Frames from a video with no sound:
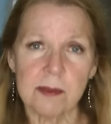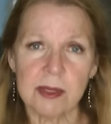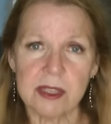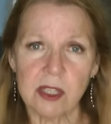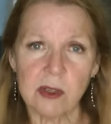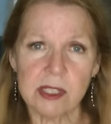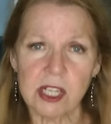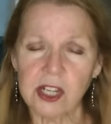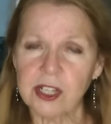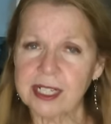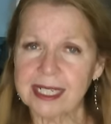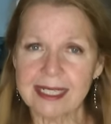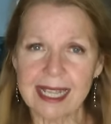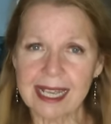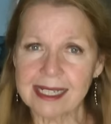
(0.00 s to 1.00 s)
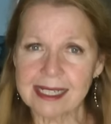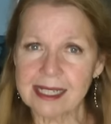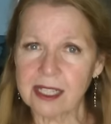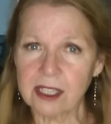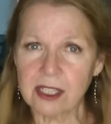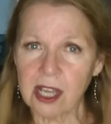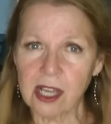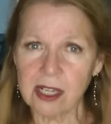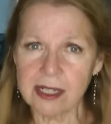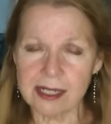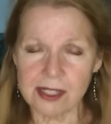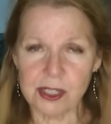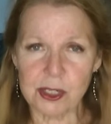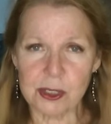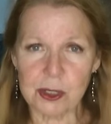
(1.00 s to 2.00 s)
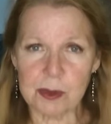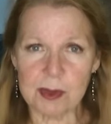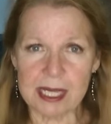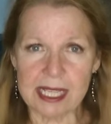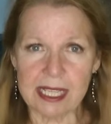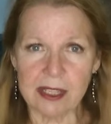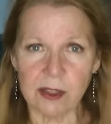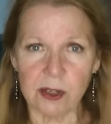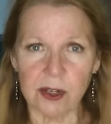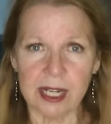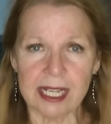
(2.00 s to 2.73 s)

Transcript: But those aren't going to last the longest term either.